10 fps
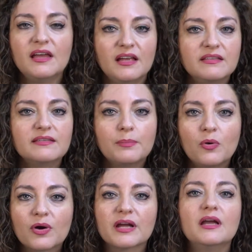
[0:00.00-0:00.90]
in
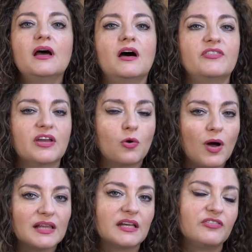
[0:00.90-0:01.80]
support of
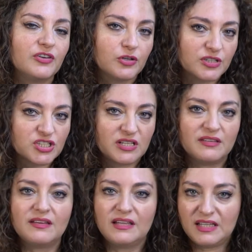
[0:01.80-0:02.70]
equality for
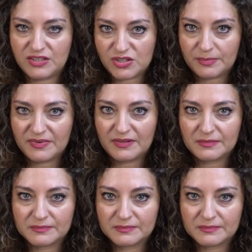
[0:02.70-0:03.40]
Christians in Egypt.